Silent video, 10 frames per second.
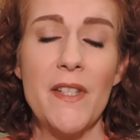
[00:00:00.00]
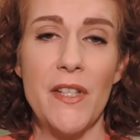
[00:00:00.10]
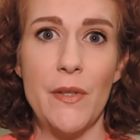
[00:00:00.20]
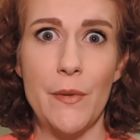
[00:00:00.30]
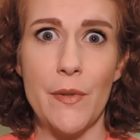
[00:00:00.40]

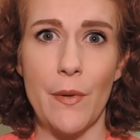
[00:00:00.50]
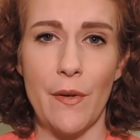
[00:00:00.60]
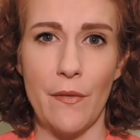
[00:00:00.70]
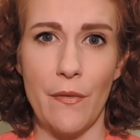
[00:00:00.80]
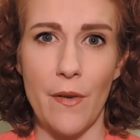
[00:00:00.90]
to sort
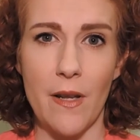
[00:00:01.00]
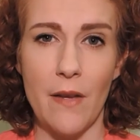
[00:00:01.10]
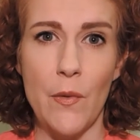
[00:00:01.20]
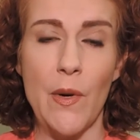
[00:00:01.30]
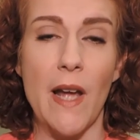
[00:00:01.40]
of
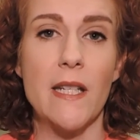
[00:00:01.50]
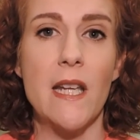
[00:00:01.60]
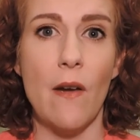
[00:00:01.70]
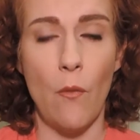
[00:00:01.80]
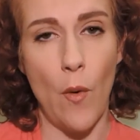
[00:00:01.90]
give you an
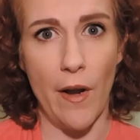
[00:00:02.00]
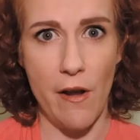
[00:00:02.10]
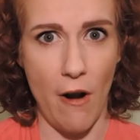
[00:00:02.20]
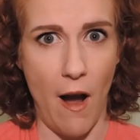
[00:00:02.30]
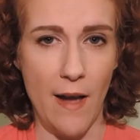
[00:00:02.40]
idea of where
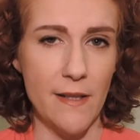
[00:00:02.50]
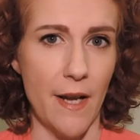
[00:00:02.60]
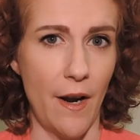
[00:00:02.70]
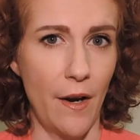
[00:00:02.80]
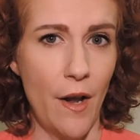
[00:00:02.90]
your eyes
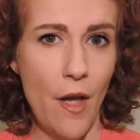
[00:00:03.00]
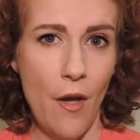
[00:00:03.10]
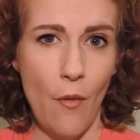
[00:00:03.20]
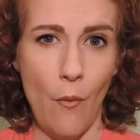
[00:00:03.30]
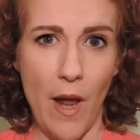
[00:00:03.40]
are
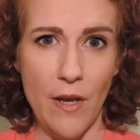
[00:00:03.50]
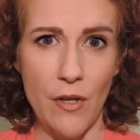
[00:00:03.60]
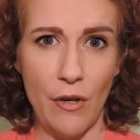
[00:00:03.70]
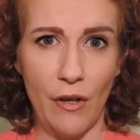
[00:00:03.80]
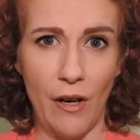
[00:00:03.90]
when
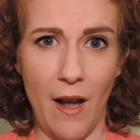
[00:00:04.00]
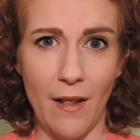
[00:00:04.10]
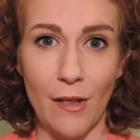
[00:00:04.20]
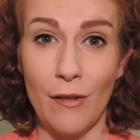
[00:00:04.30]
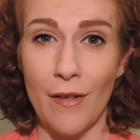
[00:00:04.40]
you're
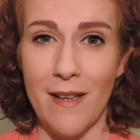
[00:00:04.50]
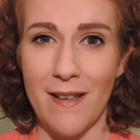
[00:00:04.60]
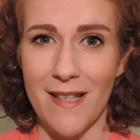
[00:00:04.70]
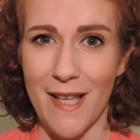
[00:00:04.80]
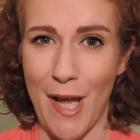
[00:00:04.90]
looking
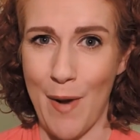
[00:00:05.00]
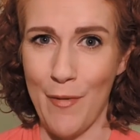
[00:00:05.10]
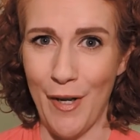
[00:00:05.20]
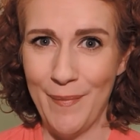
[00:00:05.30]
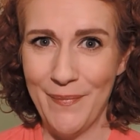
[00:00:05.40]
into the camera.